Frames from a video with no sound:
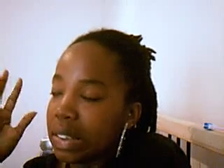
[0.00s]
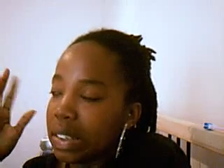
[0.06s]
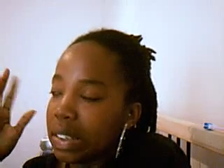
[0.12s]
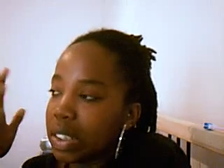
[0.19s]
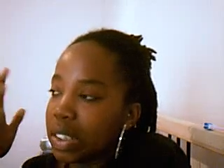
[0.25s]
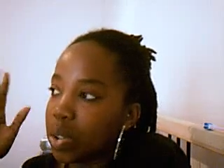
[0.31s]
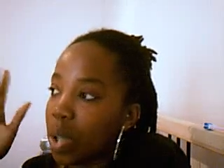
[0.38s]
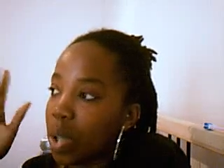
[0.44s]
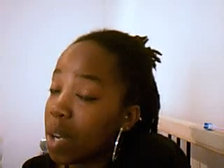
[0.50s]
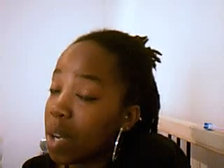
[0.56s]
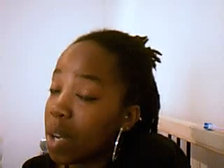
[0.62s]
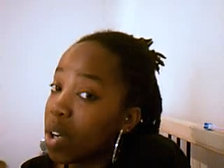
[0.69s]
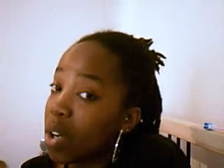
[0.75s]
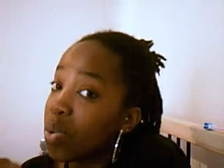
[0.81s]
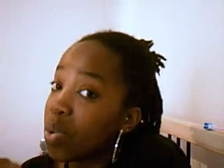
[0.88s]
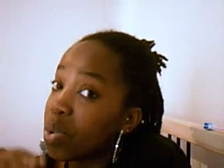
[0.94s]
So anybody
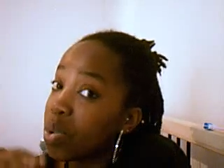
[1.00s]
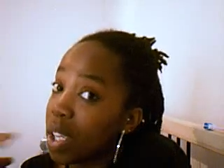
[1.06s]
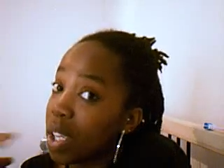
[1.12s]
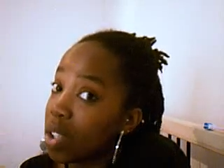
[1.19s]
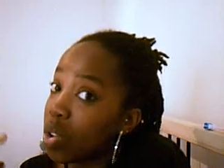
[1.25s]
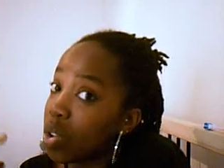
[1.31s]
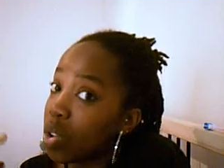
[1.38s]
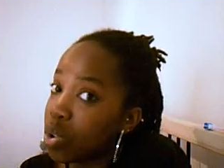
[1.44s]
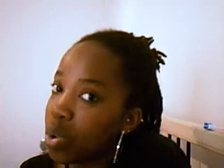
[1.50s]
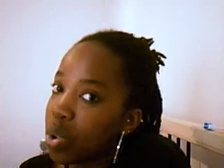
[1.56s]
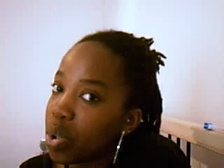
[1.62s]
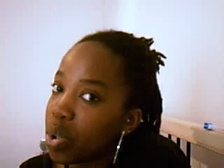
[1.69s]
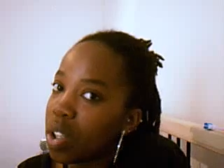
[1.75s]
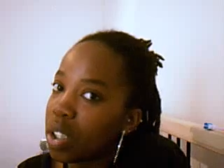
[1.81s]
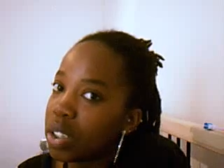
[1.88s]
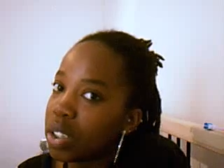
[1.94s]
who's like, you know, two
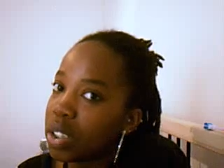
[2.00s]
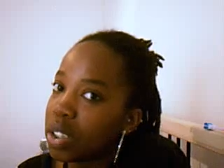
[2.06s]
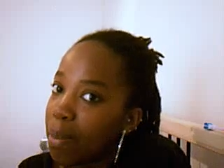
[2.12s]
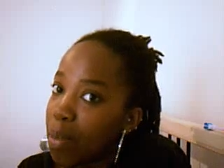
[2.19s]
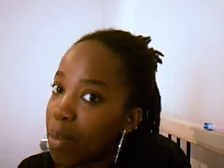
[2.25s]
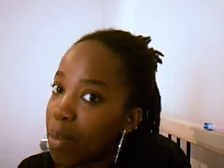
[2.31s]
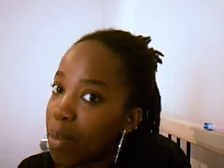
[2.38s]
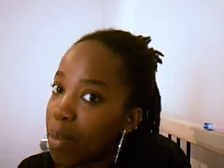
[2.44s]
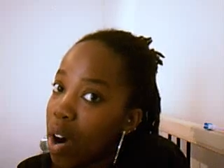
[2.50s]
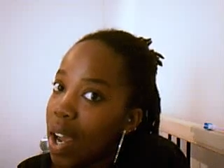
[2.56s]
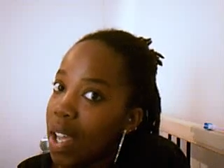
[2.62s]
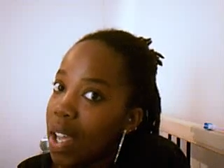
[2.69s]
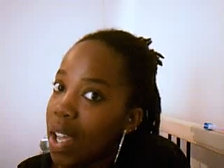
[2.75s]
years and more and